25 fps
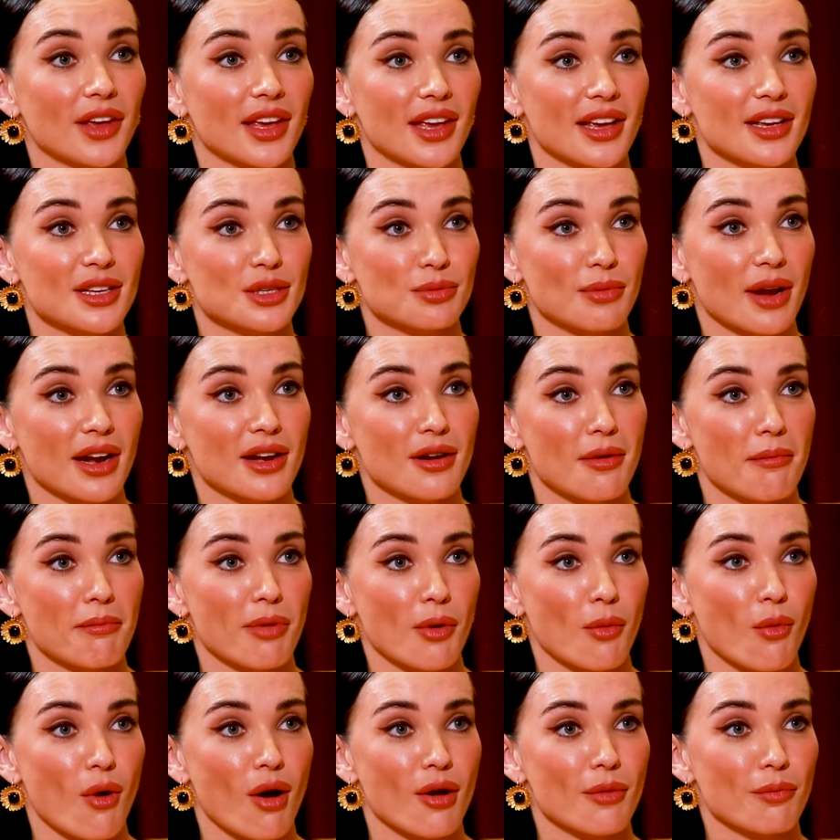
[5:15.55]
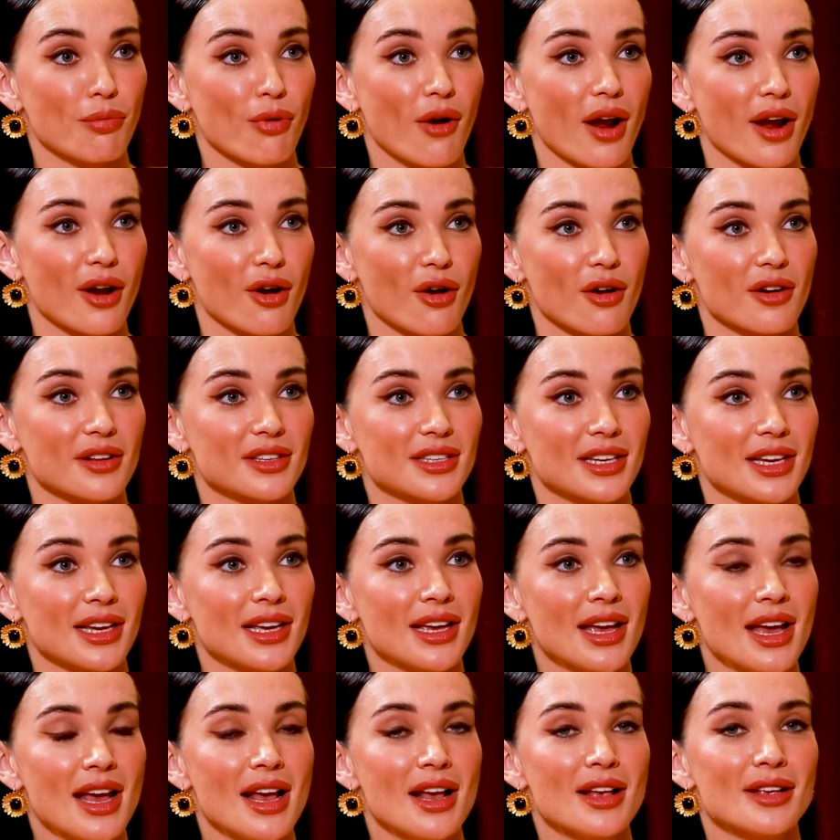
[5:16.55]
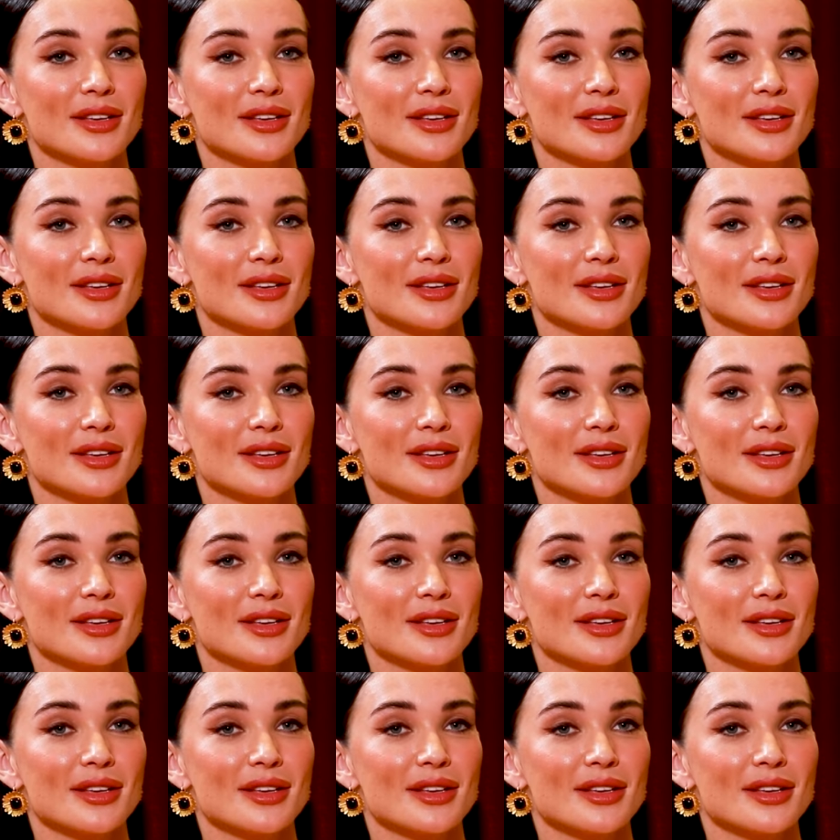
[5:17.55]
he is my number one priority.